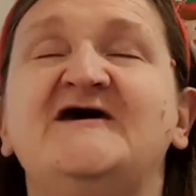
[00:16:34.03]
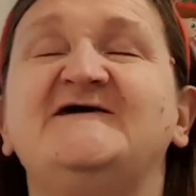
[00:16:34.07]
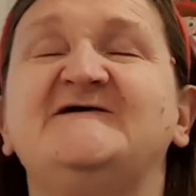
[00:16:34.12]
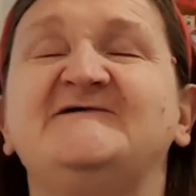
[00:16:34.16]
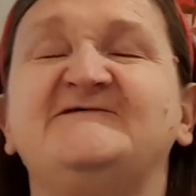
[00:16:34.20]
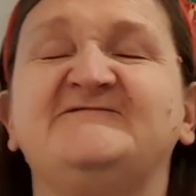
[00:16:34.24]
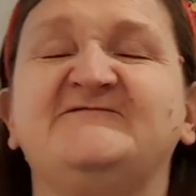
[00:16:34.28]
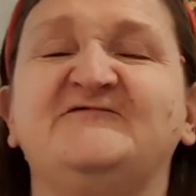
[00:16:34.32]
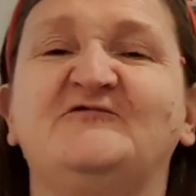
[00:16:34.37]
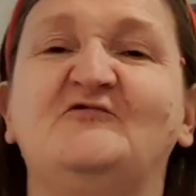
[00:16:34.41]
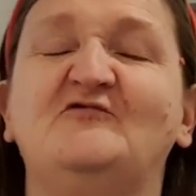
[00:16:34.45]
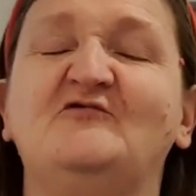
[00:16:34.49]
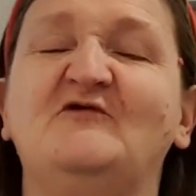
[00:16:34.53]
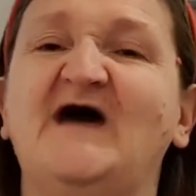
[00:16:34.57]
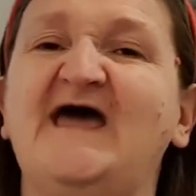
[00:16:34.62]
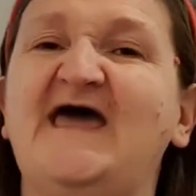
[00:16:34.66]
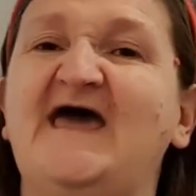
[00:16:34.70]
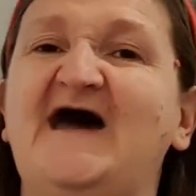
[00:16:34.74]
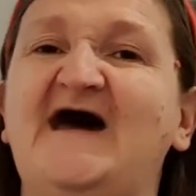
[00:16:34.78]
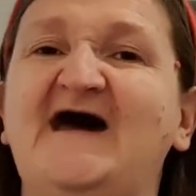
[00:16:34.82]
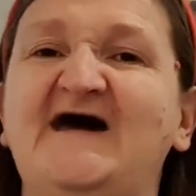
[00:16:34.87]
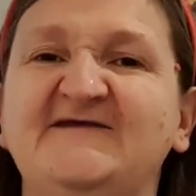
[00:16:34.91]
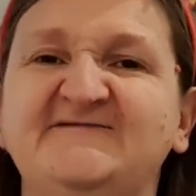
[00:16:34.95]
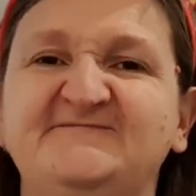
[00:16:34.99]
So it
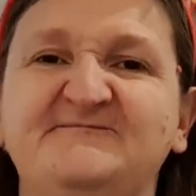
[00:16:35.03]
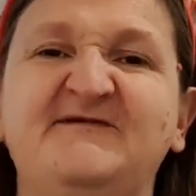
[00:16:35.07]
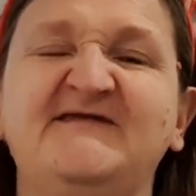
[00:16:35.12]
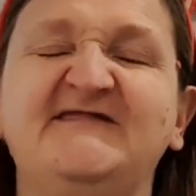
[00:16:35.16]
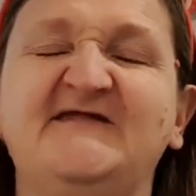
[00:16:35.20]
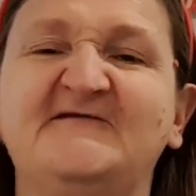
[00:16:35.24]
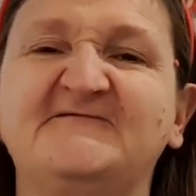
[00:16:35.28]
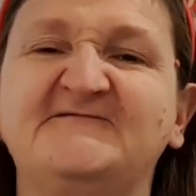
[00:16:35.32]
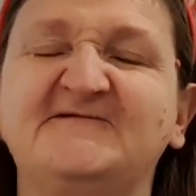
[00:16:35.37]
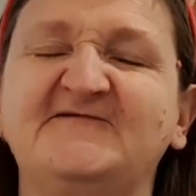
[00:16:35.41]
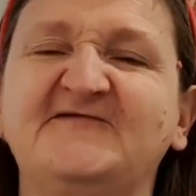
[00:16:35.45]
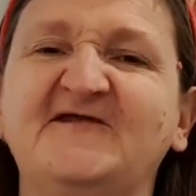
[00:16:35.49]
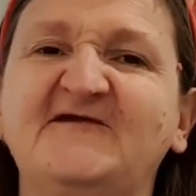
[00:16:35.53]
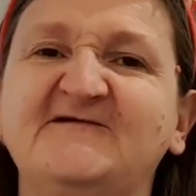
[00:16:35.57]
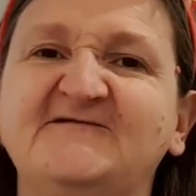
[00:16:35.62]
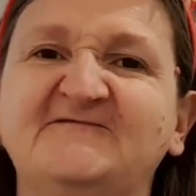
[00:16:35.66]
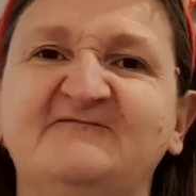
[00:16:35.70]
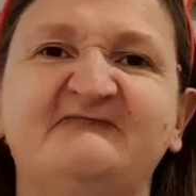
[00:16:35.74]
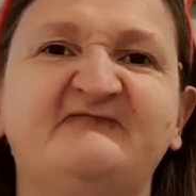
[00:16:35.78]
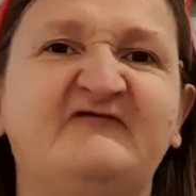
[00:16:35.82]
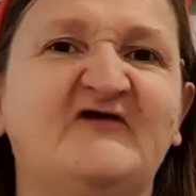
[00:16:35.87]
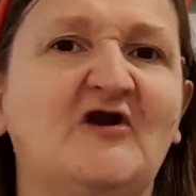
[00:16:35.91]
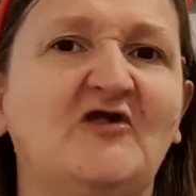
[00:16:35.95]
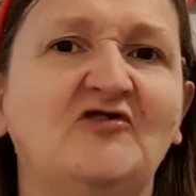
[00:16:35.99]
has been a
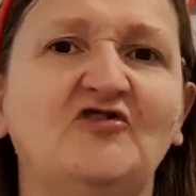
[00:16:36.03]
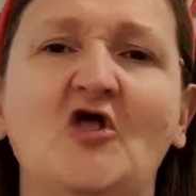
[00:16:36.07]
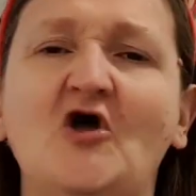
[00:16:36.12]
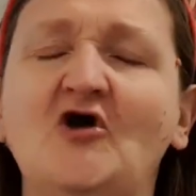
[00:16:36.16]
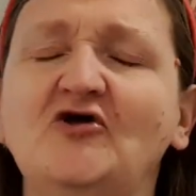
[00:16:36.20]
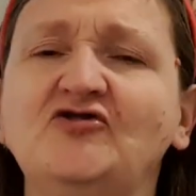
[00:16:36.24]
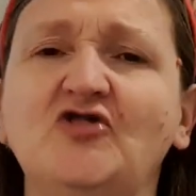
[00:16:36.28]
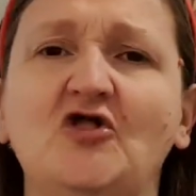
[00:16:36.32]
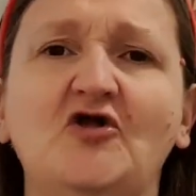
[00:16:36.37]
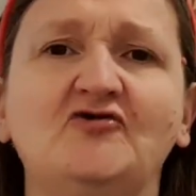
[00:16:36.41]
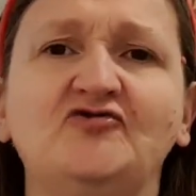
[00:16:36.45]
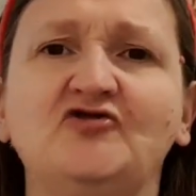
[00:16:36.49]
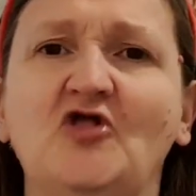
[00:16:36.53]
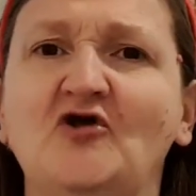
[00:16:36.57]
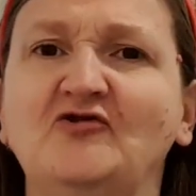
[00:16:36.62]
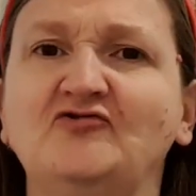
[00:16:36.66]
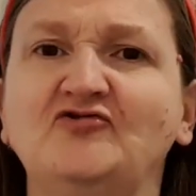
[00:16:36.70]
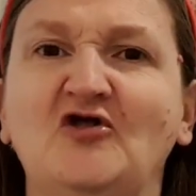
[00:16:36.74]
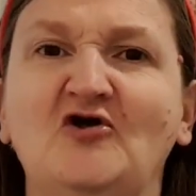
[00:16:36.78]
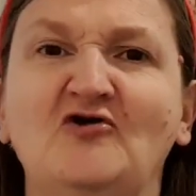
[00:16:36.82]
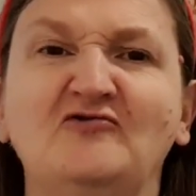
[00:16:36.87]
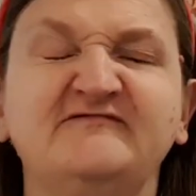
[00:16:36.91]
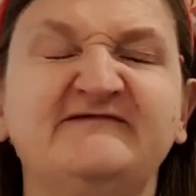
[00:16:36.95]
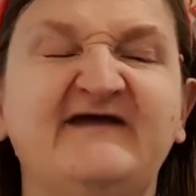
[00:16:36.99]
tradition for a long, long, long,
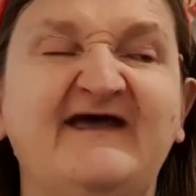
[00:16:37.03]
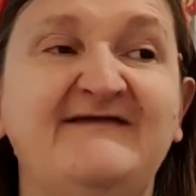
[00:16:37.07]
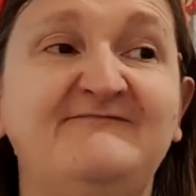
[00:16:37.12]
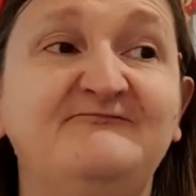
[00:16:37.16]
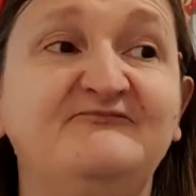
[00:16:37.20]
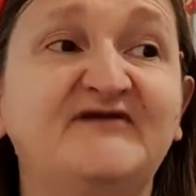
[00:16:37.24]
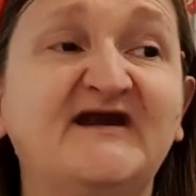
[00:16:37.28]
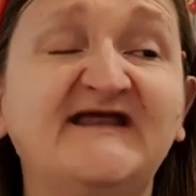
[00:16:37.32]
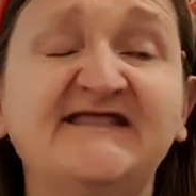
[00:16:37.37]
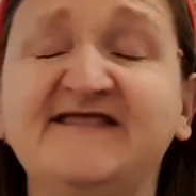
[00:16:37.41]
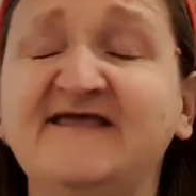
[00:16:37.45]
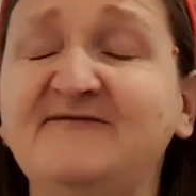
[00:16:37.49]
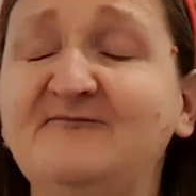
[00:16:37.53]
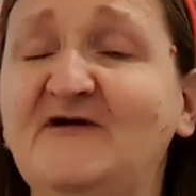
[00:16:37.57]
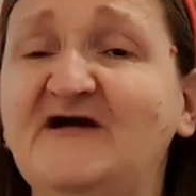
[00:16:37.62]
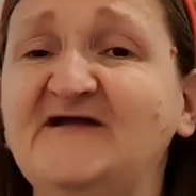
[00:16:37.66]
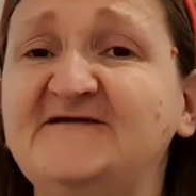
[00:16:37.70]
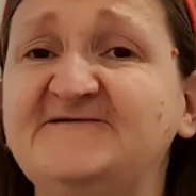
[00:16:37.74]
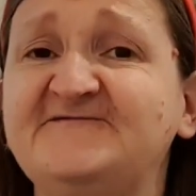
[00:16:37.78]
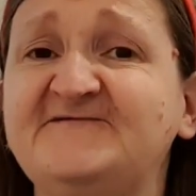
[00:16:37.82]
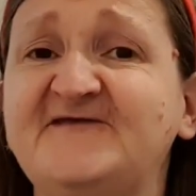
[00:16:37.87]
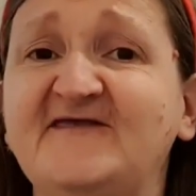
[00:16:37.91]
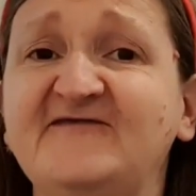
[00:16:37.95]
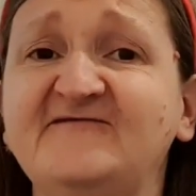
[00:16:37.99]
long time, pretty
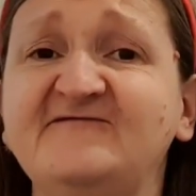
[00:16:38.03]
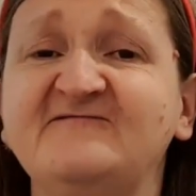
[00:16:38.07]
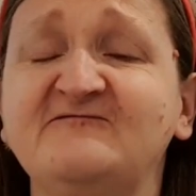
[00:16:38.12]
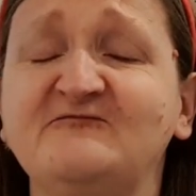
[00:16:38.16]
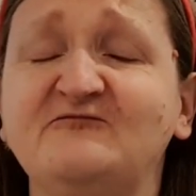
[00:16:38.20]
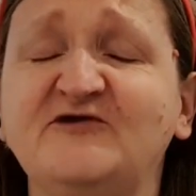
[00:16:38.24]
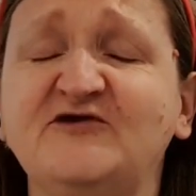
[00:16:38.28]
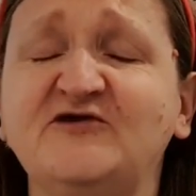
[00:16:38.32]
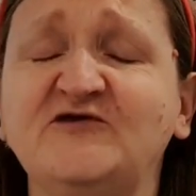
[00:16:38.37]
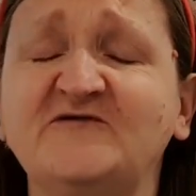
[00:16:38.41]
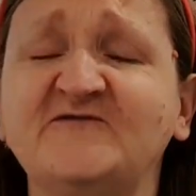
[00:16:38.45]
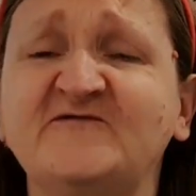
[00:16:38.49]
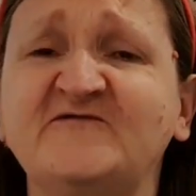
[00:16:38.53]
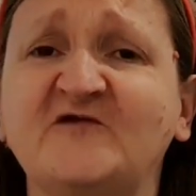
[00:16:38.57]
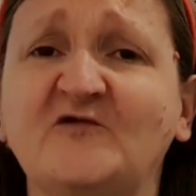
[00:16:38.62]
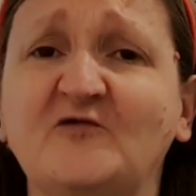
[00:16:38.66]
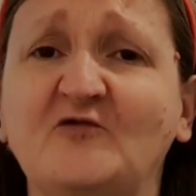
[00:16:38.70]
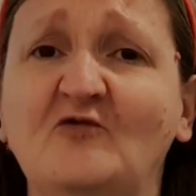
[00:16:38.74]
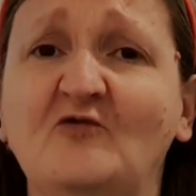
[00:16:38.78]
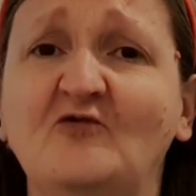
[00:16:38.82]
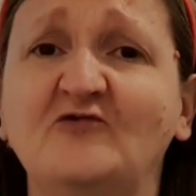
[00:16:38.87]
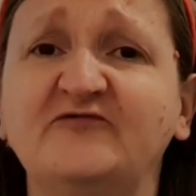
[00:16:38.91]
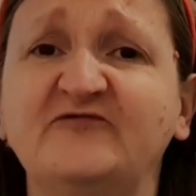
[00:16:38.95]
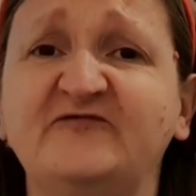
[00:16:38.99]
much since we used to
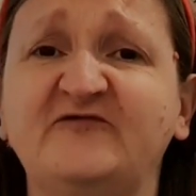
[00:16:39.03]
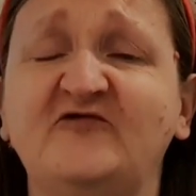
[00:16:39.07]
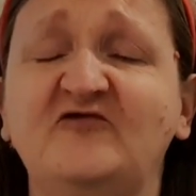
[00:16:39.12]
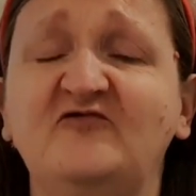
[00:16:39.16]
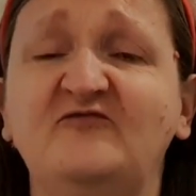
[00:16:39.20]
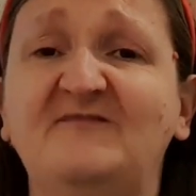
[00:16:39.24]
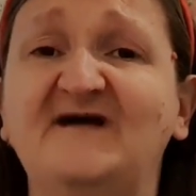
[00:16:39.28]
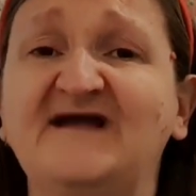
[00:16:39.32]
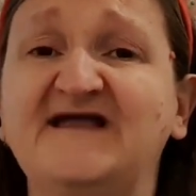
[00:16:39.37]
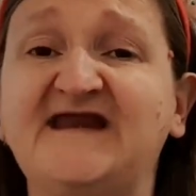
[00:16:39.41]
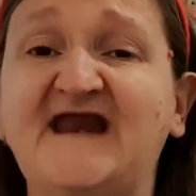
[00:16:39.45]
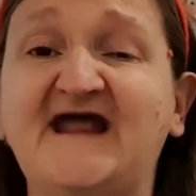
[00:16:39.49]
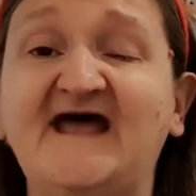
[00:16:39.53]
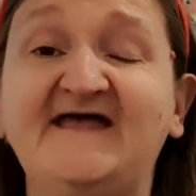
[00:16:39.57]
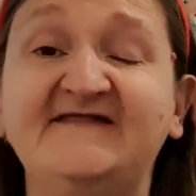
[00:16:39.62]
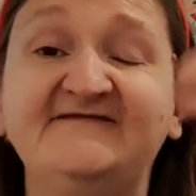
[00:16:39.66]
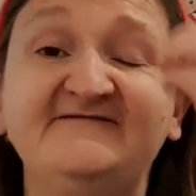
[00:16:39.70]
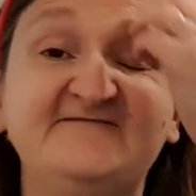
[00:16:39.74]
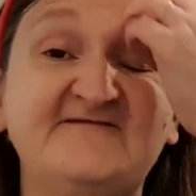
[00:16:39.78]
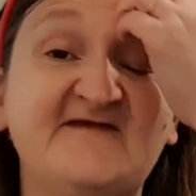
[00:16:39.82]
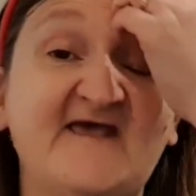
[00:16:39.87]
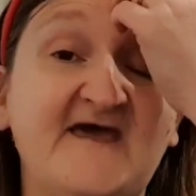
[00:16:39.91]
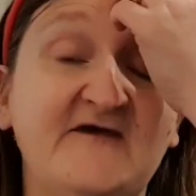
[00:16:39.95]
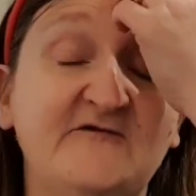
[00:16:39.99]
go to my
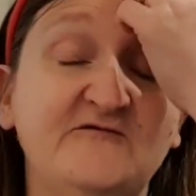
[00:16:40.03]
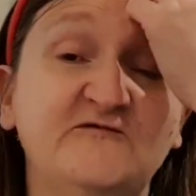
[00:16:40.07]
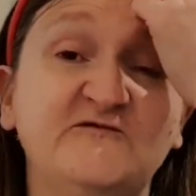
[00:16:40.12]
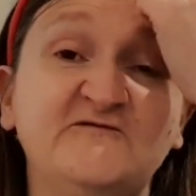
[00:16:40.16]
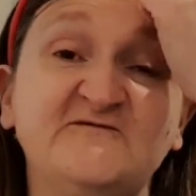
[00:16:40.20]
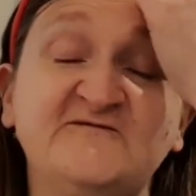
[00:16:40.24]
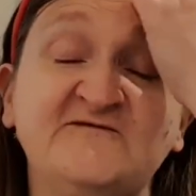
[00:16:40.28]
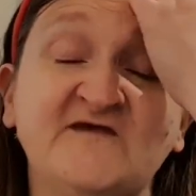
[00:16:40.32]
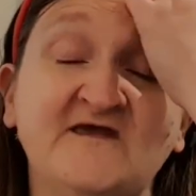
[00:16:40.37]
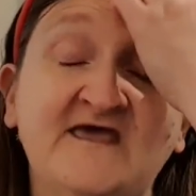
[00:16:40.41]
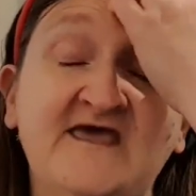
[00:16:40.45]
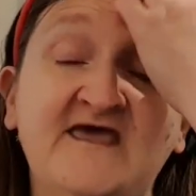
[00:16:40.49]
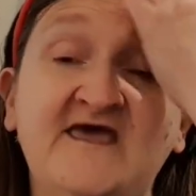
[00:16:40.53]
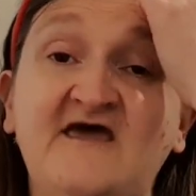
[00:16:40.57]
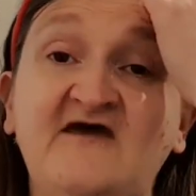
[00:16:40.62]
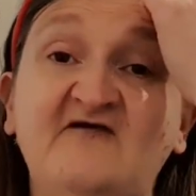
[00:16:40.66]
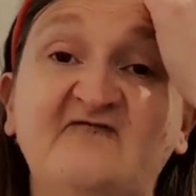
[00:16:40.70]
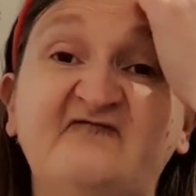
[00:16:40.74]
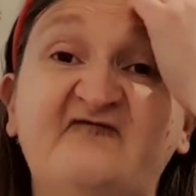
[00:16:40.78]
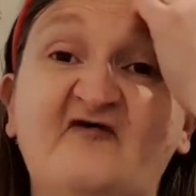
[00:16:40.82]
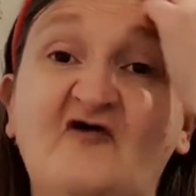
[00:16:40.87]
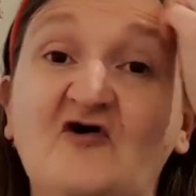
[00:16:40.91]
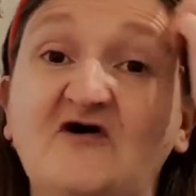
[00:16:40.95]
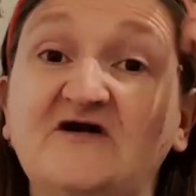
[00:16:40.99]
gran's house
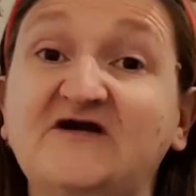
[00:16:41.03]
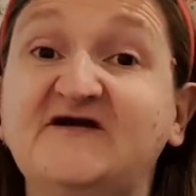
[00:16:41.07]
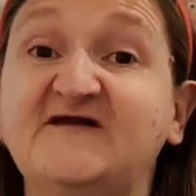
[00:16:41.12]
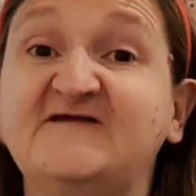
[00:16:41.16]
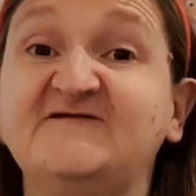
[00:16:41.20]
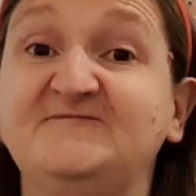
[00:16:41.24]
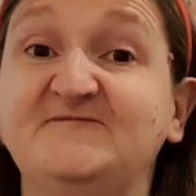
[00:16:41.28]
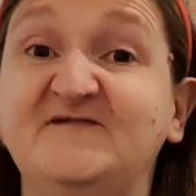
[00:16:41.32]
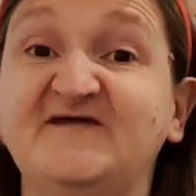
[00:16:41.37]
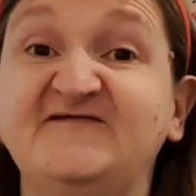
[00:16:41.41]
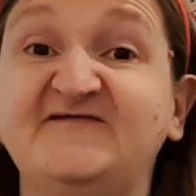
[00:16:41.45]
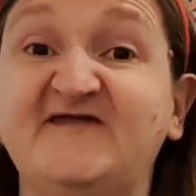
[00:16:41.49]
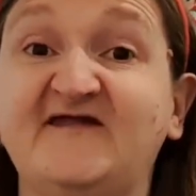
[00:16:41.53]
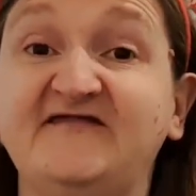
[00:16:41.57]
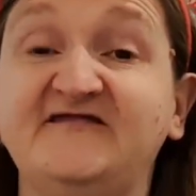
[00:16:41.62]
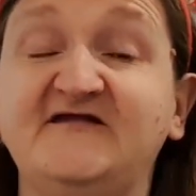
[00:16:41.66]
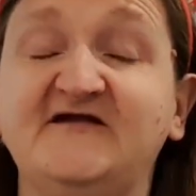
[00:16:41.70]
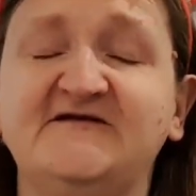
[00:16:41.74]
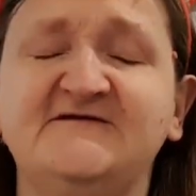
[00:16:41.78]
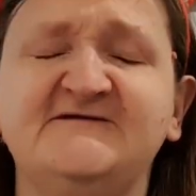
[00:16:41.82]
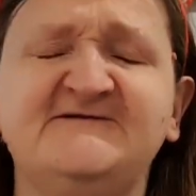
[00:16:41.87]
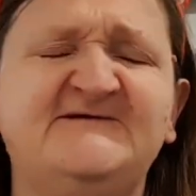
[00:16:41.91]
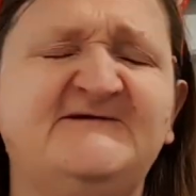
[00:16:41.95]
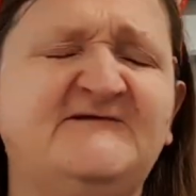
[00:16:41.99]
for Christmas dinner
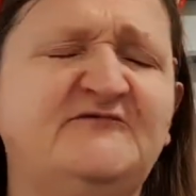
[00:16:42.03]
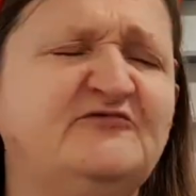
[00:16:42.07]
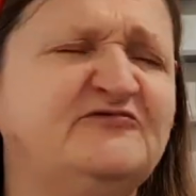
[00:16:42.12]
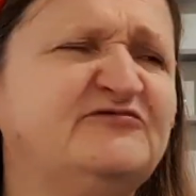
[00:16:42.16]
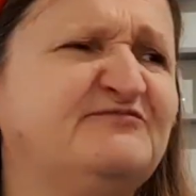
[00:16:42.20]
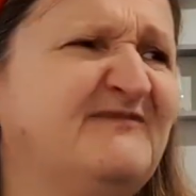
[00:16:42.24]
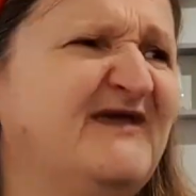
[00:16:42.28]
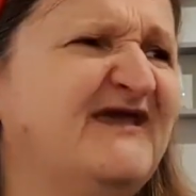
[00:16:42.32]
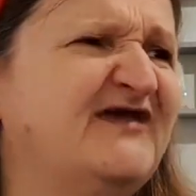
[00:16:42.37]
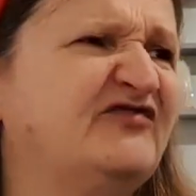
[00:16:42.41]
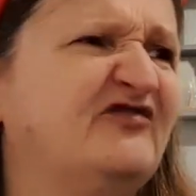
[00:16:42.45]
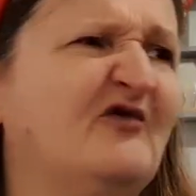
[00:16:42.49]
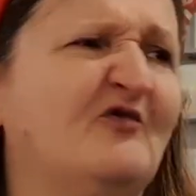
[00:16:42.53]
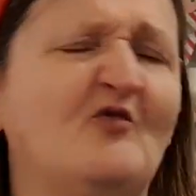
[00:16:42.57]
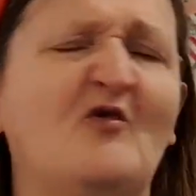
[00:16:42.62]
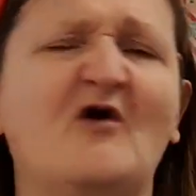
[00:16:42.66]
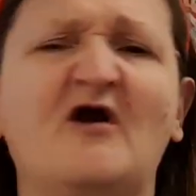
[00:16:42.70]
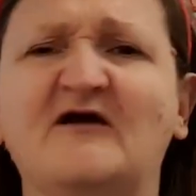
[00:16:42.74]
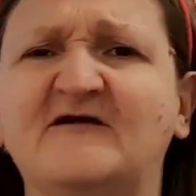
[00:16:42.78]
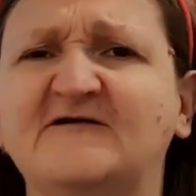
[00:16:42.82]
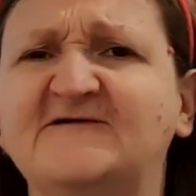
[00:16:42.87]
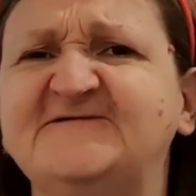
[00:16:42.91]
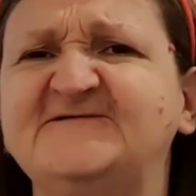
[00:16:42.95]
and she would make the work.